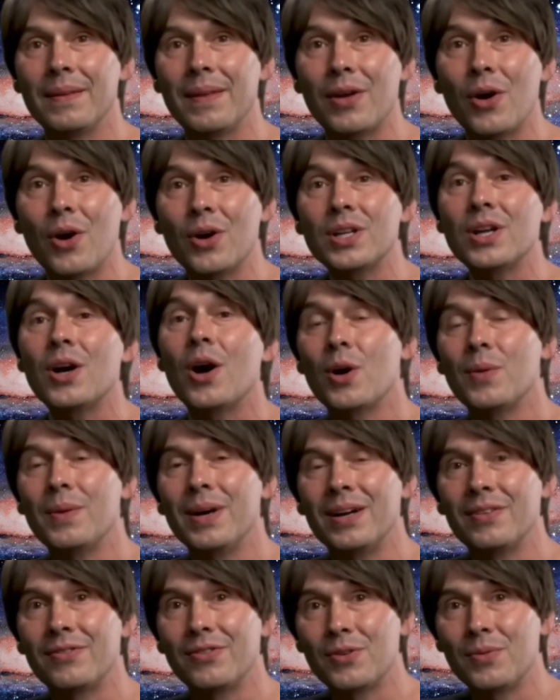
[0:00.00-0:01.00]
not a
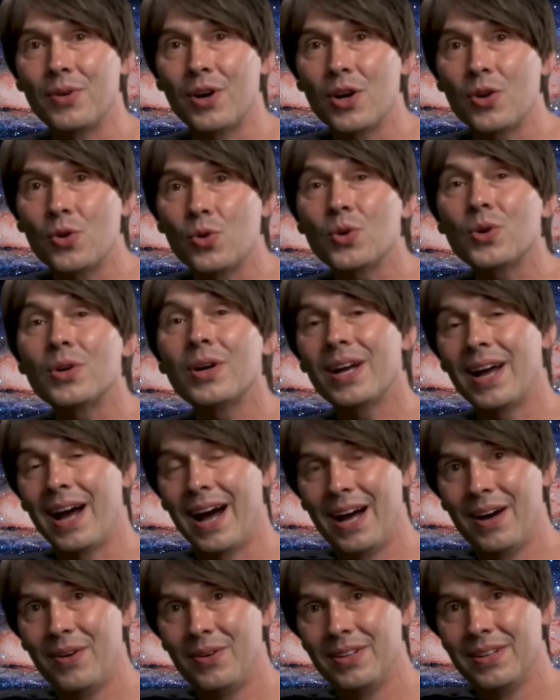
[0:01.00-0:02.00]
comet from our Oort
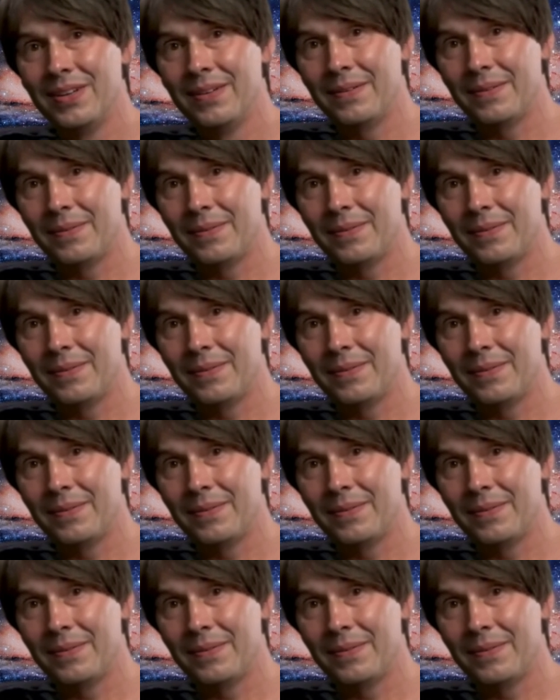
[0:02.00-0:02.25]
cloud.